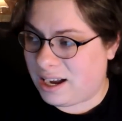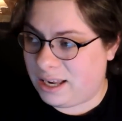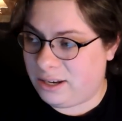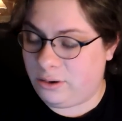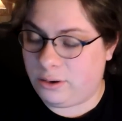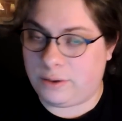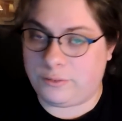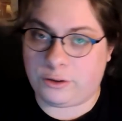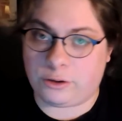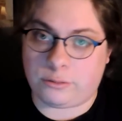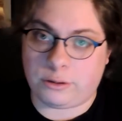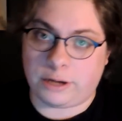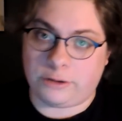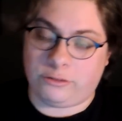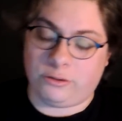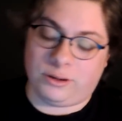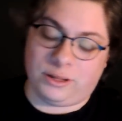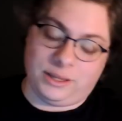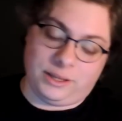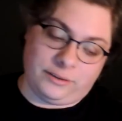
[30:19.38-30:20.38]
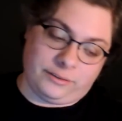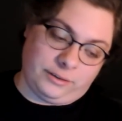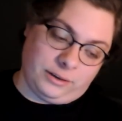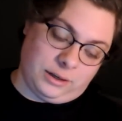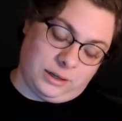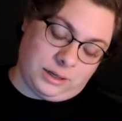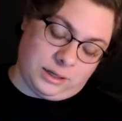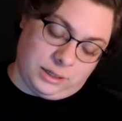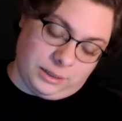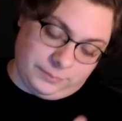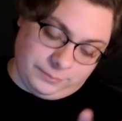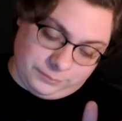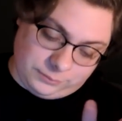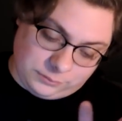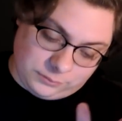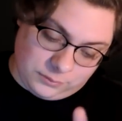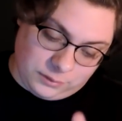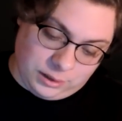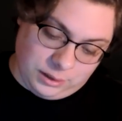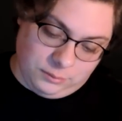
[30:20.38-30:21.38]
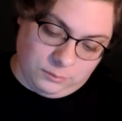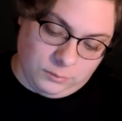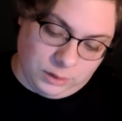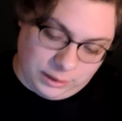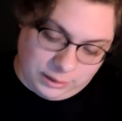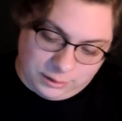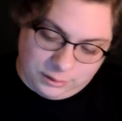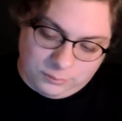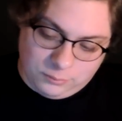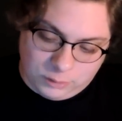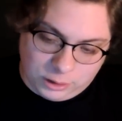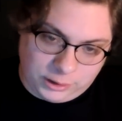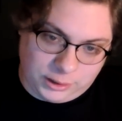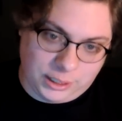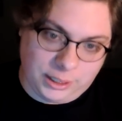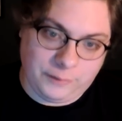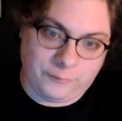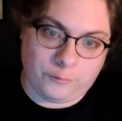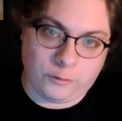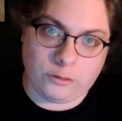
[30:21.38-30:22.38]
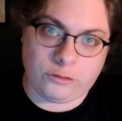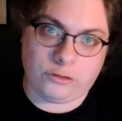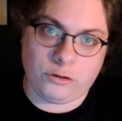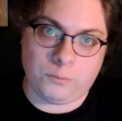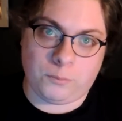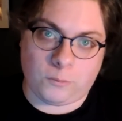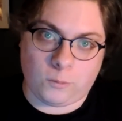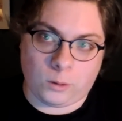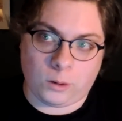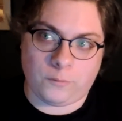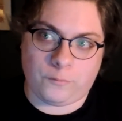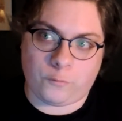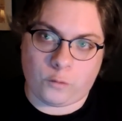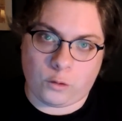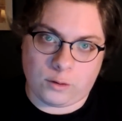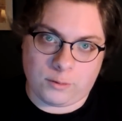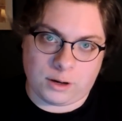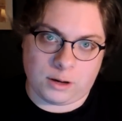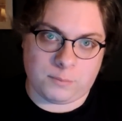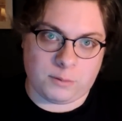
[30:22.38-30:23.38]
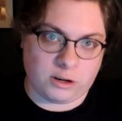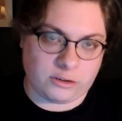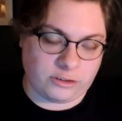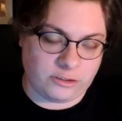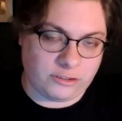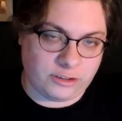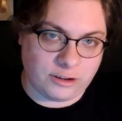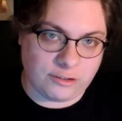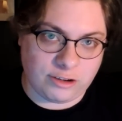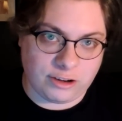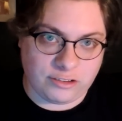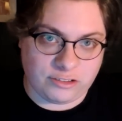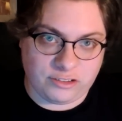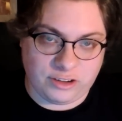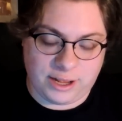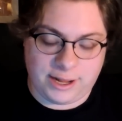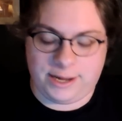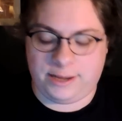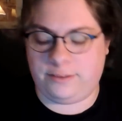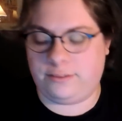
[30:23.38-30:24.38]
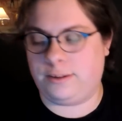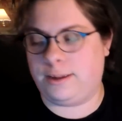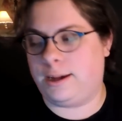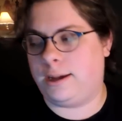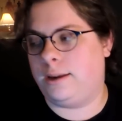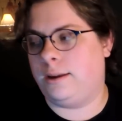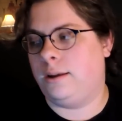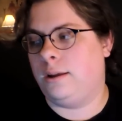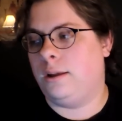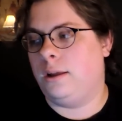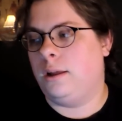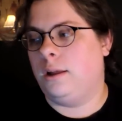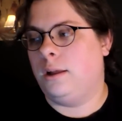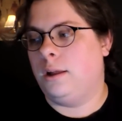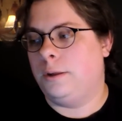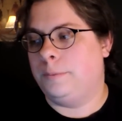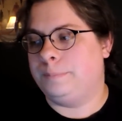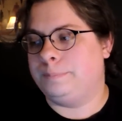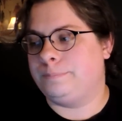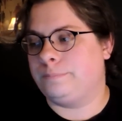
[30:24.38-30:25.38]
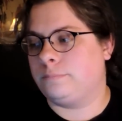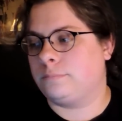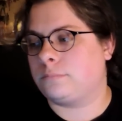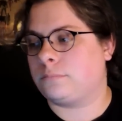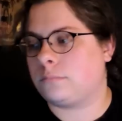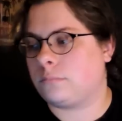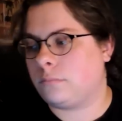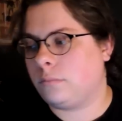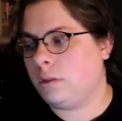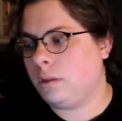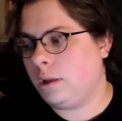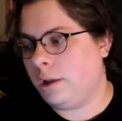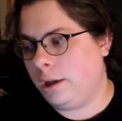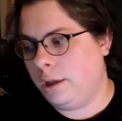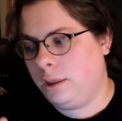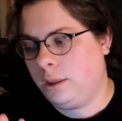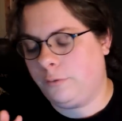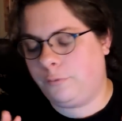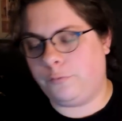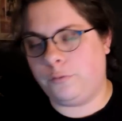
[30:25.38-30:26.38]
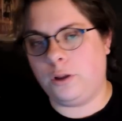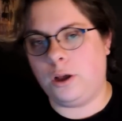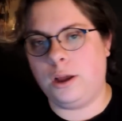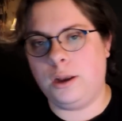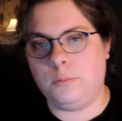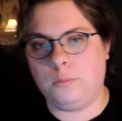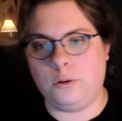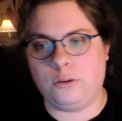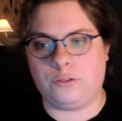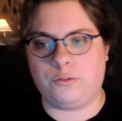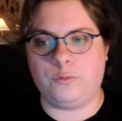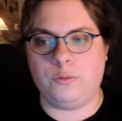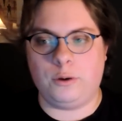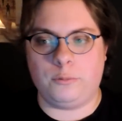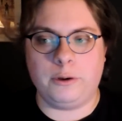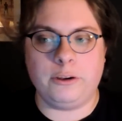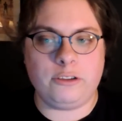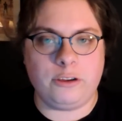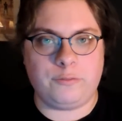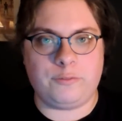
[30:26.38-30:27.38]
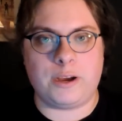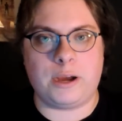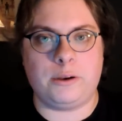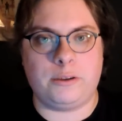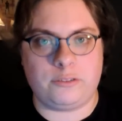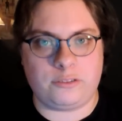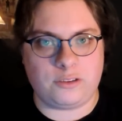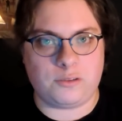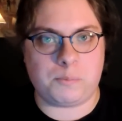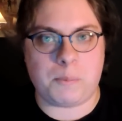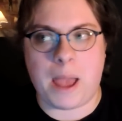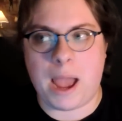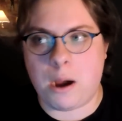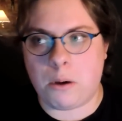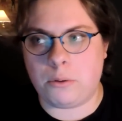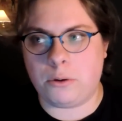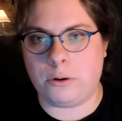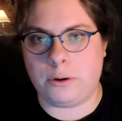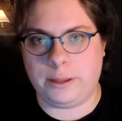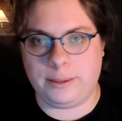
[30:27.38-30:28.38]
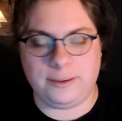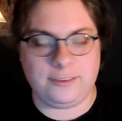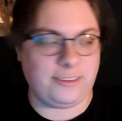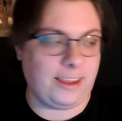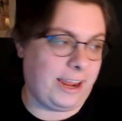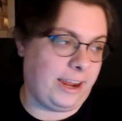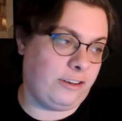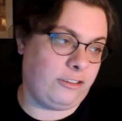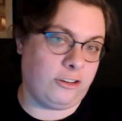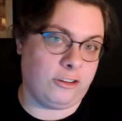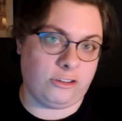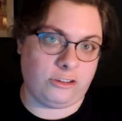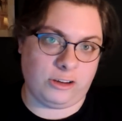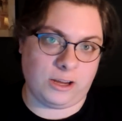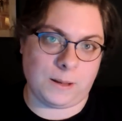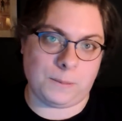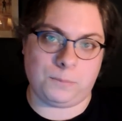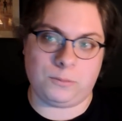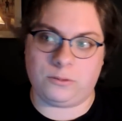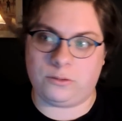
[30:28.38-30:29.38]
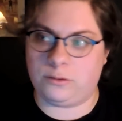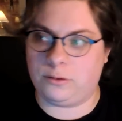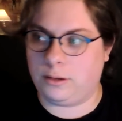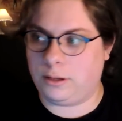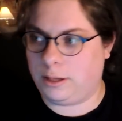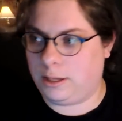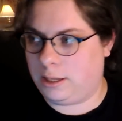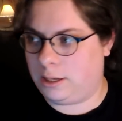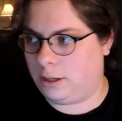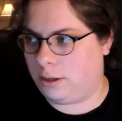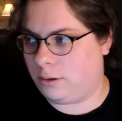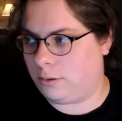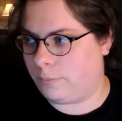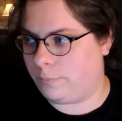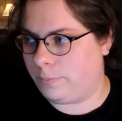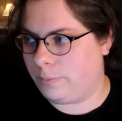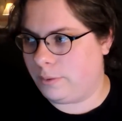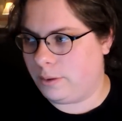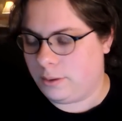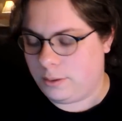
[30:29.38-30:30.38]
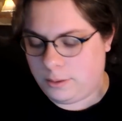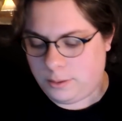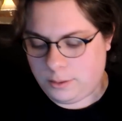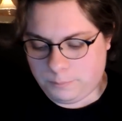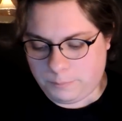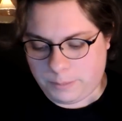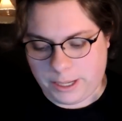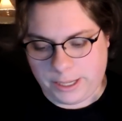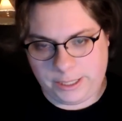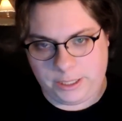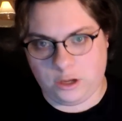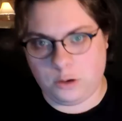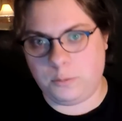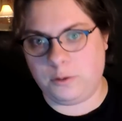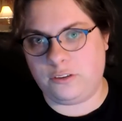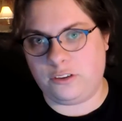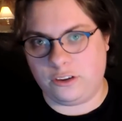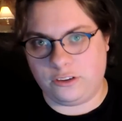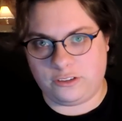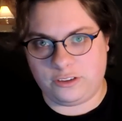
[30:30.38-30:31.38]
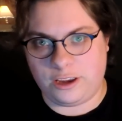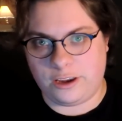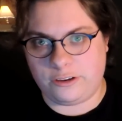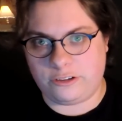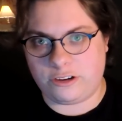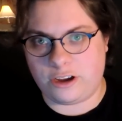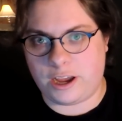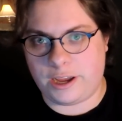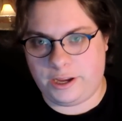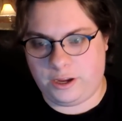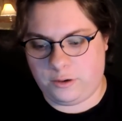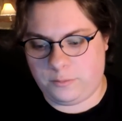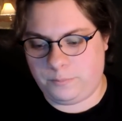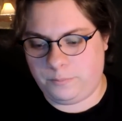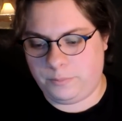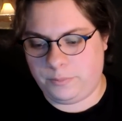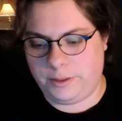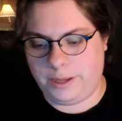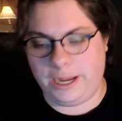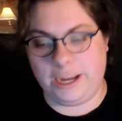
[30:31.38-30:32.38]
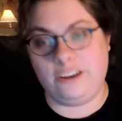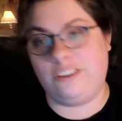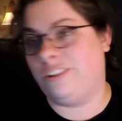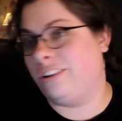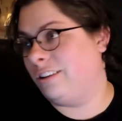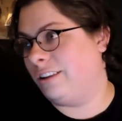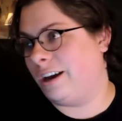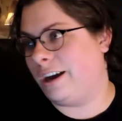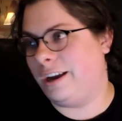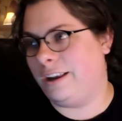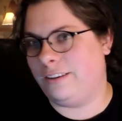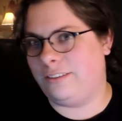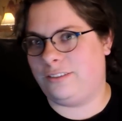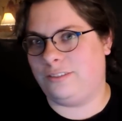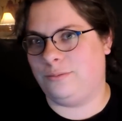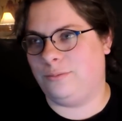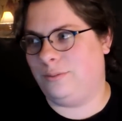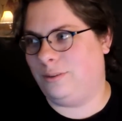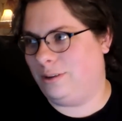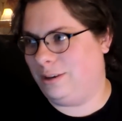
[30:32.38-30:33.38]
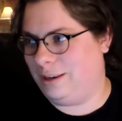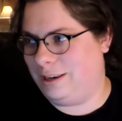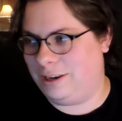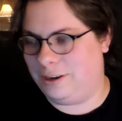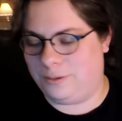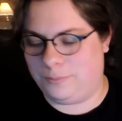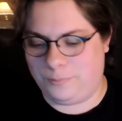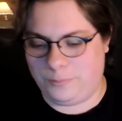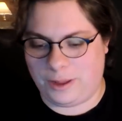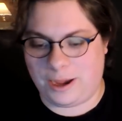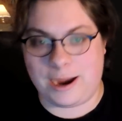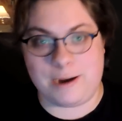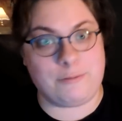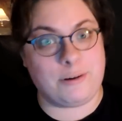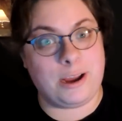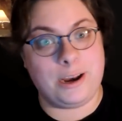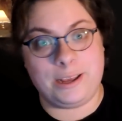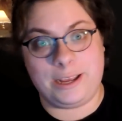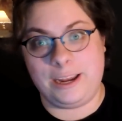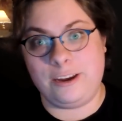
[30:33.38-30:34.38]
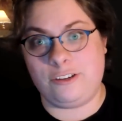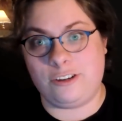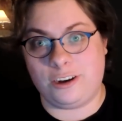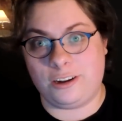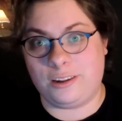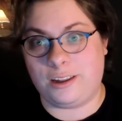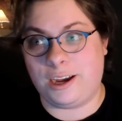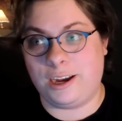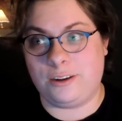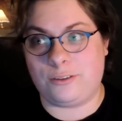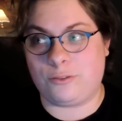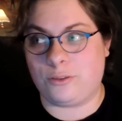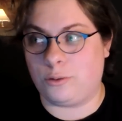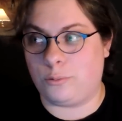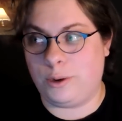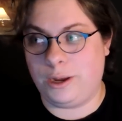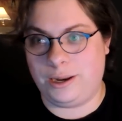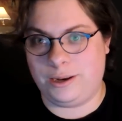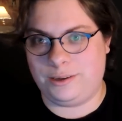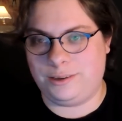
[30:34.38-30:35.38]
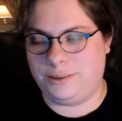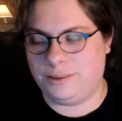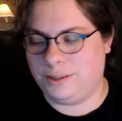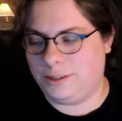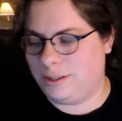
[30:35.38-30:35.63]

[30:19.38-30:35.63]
I do have to correct you on this. Um, what what the first two Bo- Forerunner books essentially say is that the Flood was originally found as this powder in these ancient ships, you know, by humans in San'Shyuum, Ancient Alliance, you know, ironic Ancient Alliance for the win.